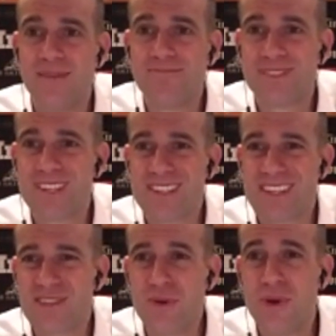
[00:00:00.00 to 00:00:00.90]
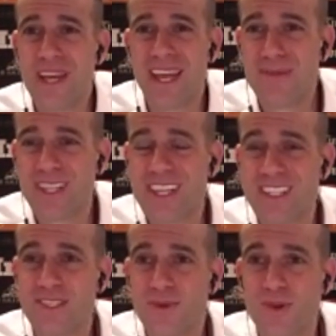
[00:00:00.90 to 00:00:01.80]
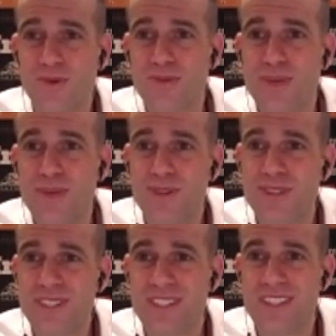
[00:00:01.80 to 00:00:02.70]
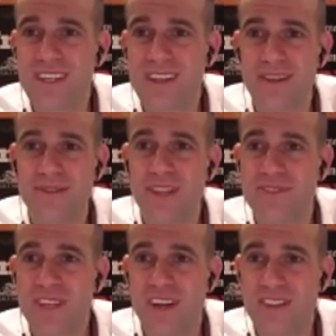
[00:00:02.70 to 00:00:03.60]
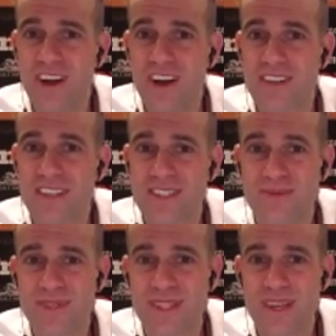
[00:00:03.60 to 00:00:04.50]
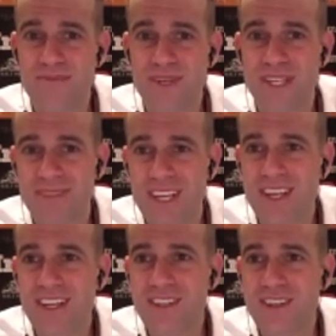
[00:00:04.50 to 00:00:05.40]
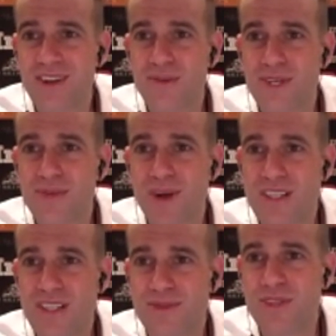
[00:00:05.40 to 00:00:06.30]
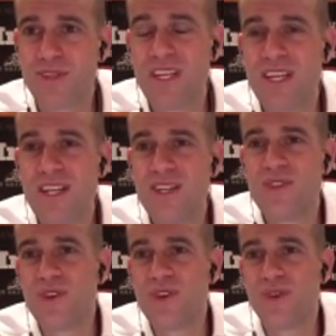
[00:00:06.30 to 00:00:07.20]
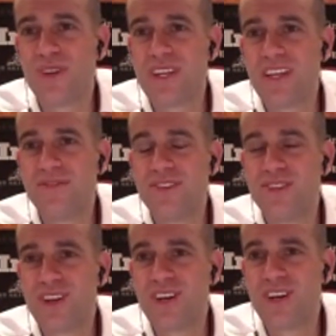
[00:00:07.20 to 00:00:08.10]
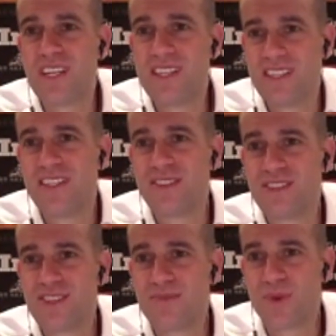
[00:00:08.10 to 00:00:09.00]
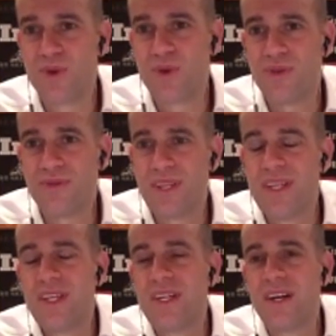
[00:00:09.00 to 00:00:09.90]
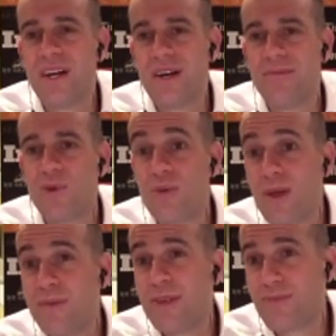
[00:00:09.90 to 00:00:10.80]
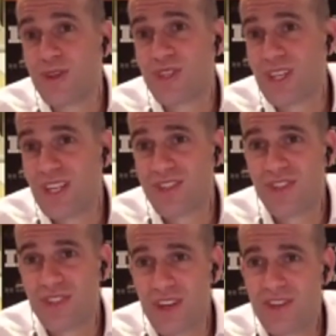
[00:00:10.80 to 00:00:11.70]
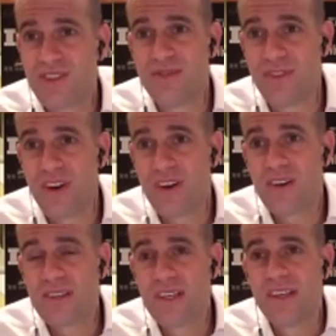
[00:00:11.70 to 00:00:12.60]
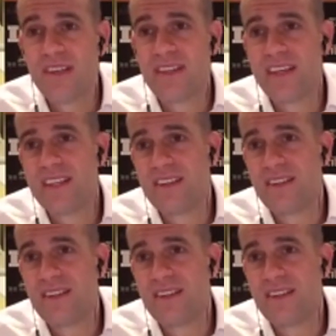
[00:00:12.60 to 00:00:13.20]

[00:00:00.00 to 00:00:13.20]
Because that's who I am. I like to work with people, and I'd love to unlock things with them, but not always possible. So if you're not in a leadership role, or maybe the person has just gone too far, then